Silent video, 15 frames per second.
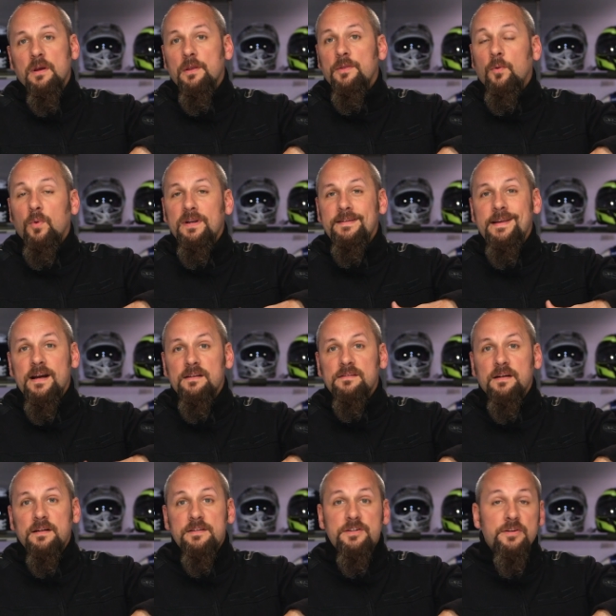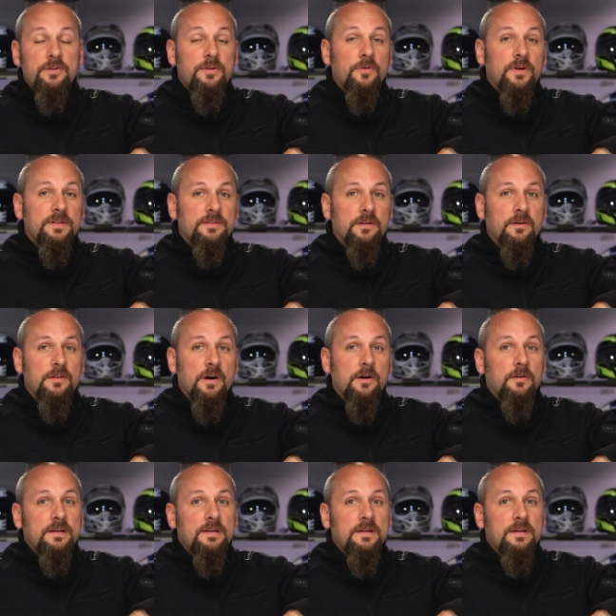The one downside to doing so, though,